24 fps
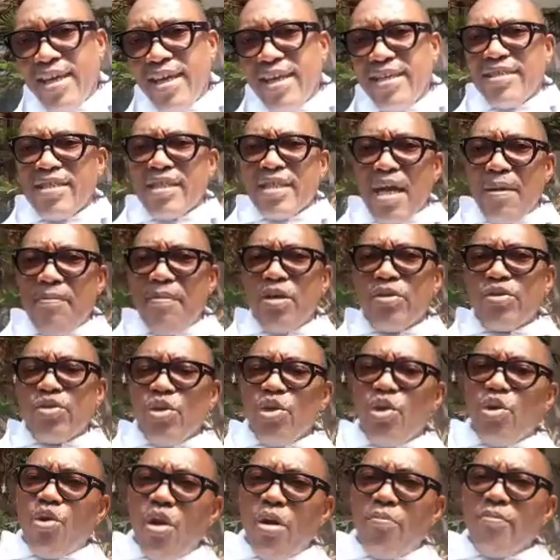Is it about
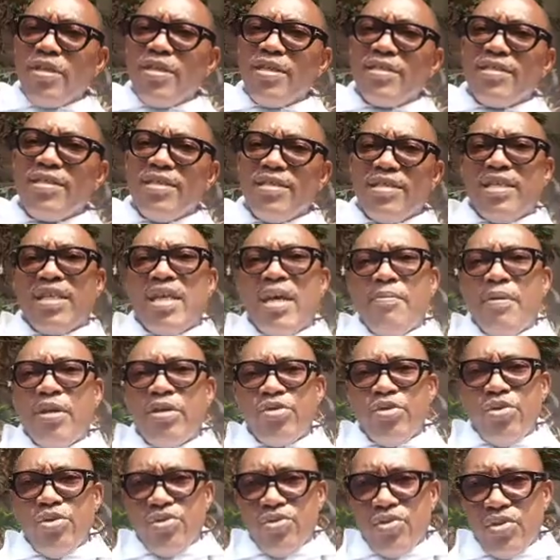your community? Is it
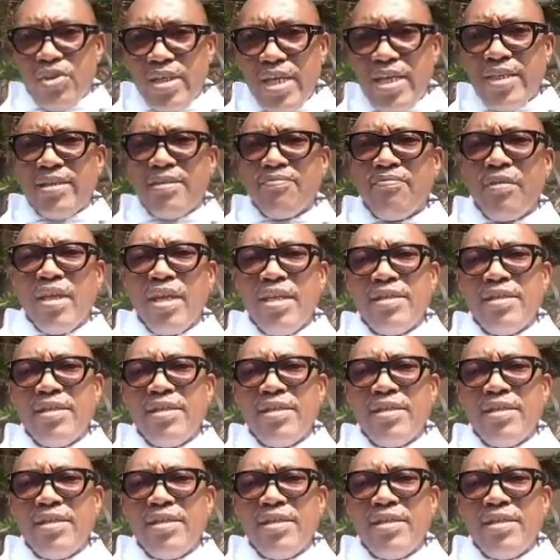about your state?